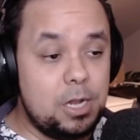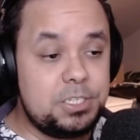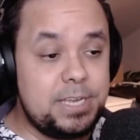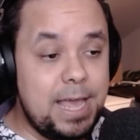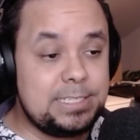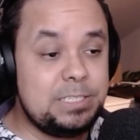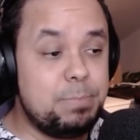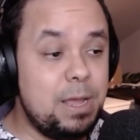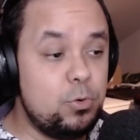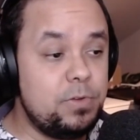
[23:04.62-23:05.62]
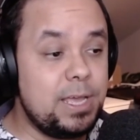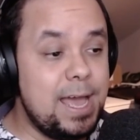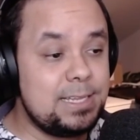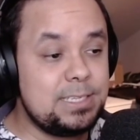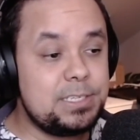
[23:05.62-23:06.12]
dodged taxes by moving
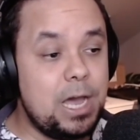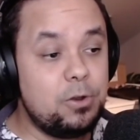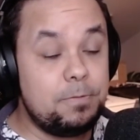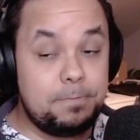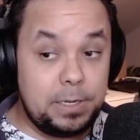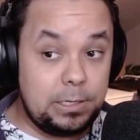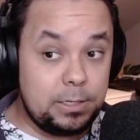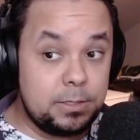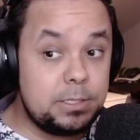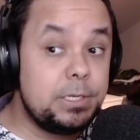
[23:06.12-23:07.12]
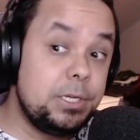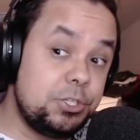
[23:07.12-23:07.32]
assets out of Finland